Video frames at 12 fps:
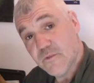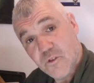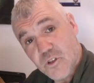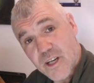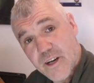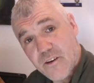
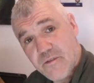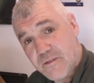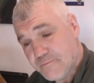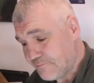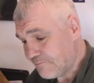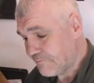funnily
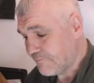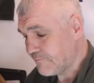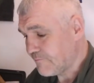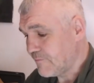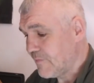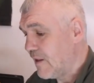enough.
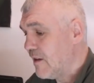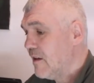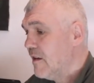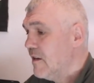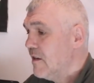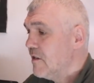
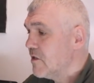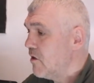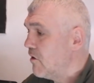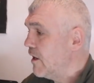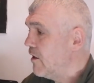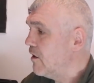
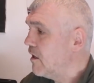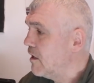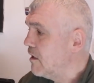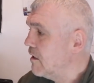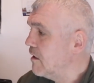So a little,